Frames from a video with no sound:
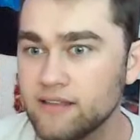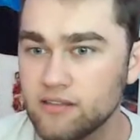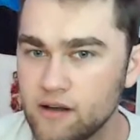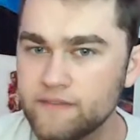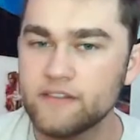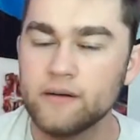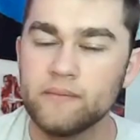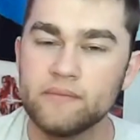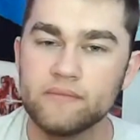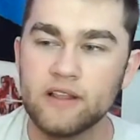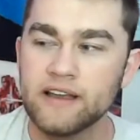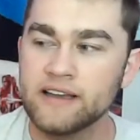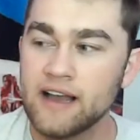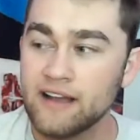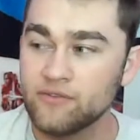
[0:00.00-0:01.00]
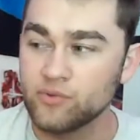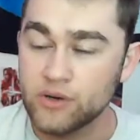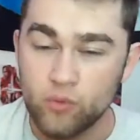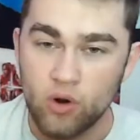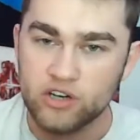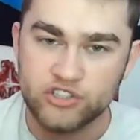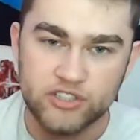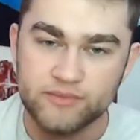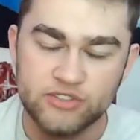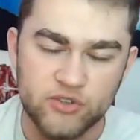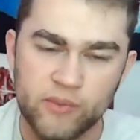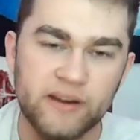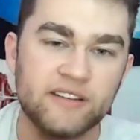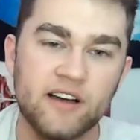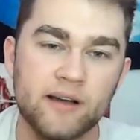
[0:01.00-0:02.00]
love them. Like I've rewatched them so
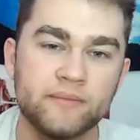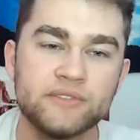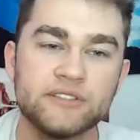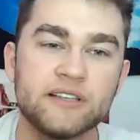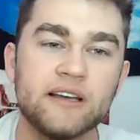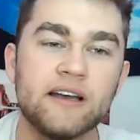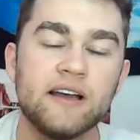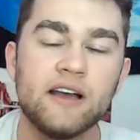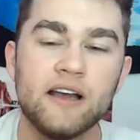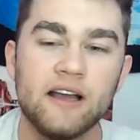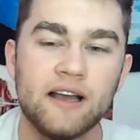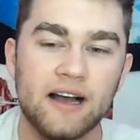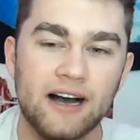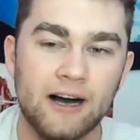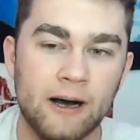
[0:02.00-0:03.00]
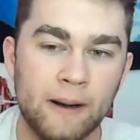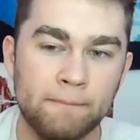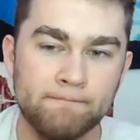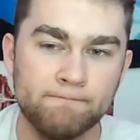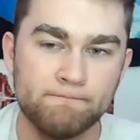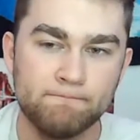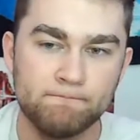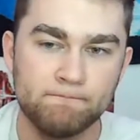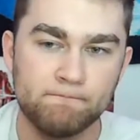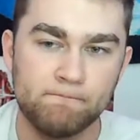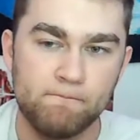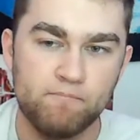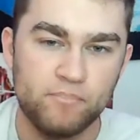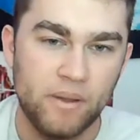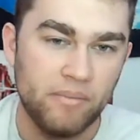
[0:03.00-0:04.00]
many times. I'm
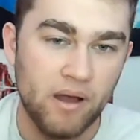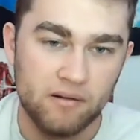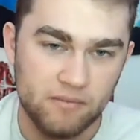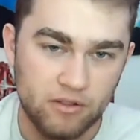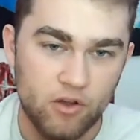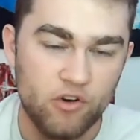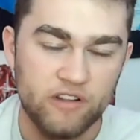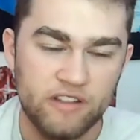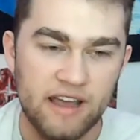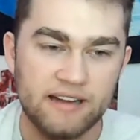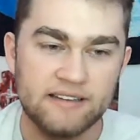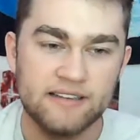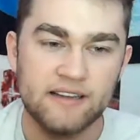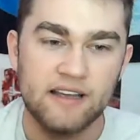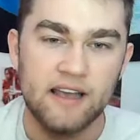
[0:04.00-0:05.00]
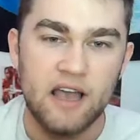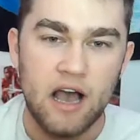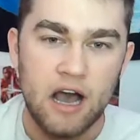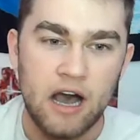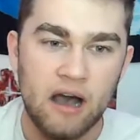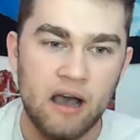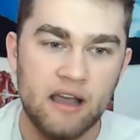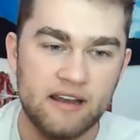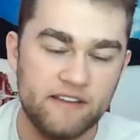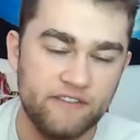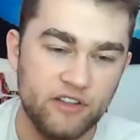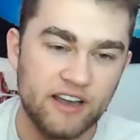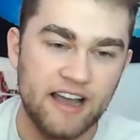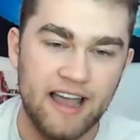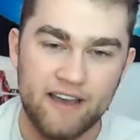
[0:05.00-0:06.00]
not alone in that, and I
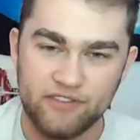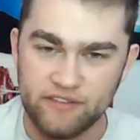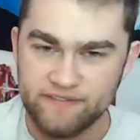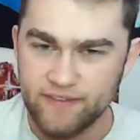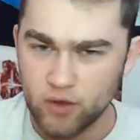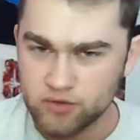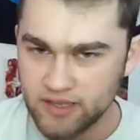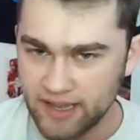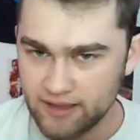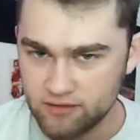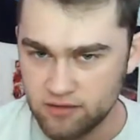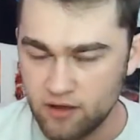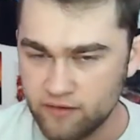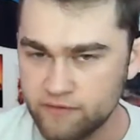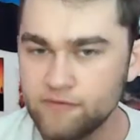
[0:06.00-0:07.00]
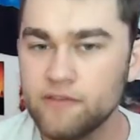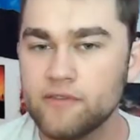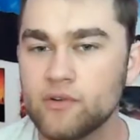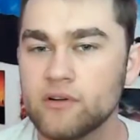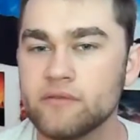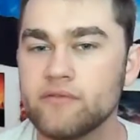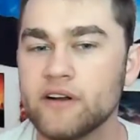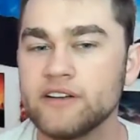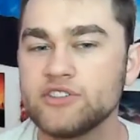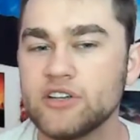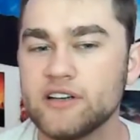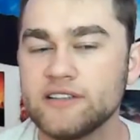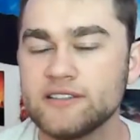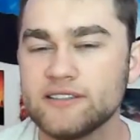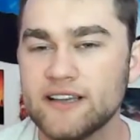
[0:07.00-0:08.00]
feel like I haven't felt a love for a
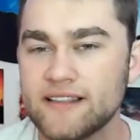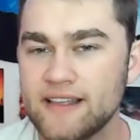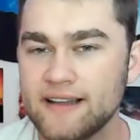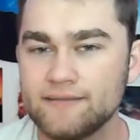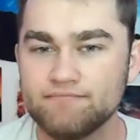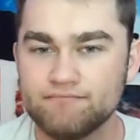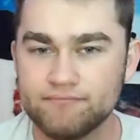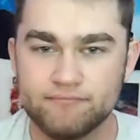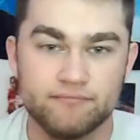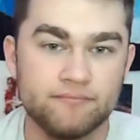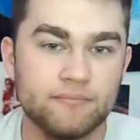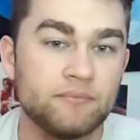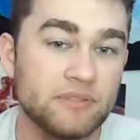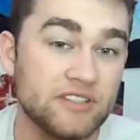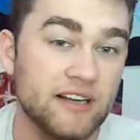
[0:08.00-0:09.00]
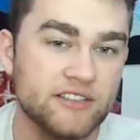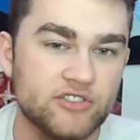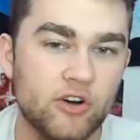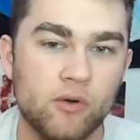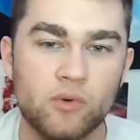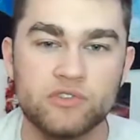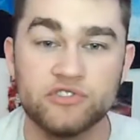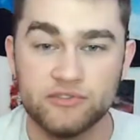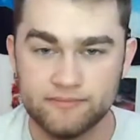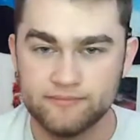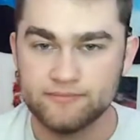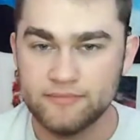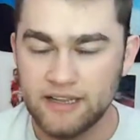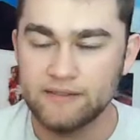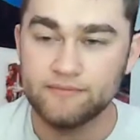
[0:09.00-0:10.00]
franchise like that besides Star Wars
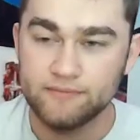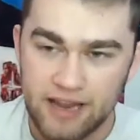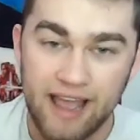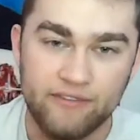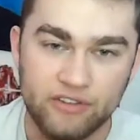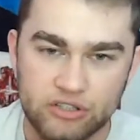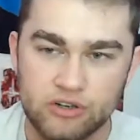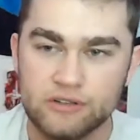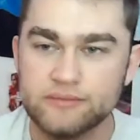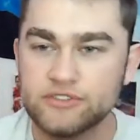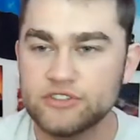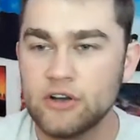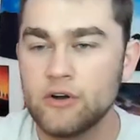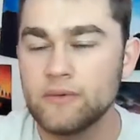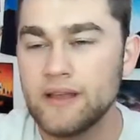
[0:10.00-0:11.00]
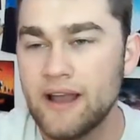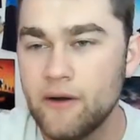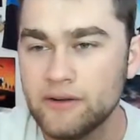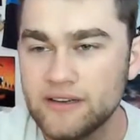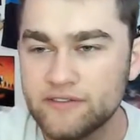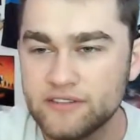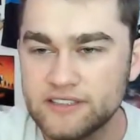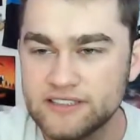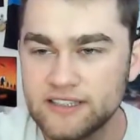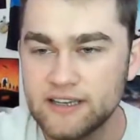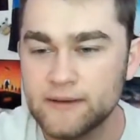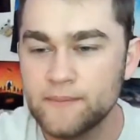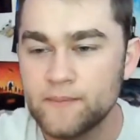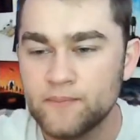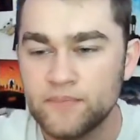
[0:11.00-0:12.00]
and Avatar. So yeah, I would definitely
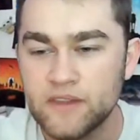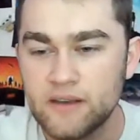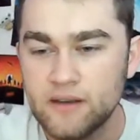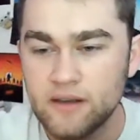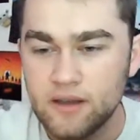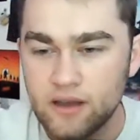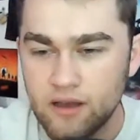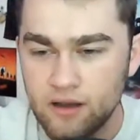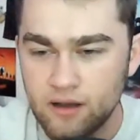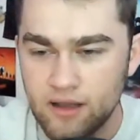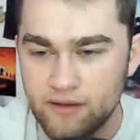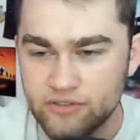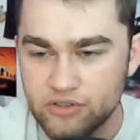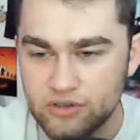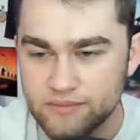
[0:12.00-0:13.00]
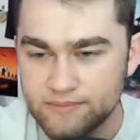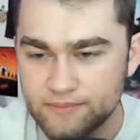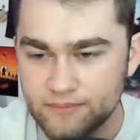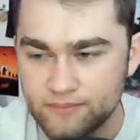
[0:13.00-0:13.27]
say Avatar.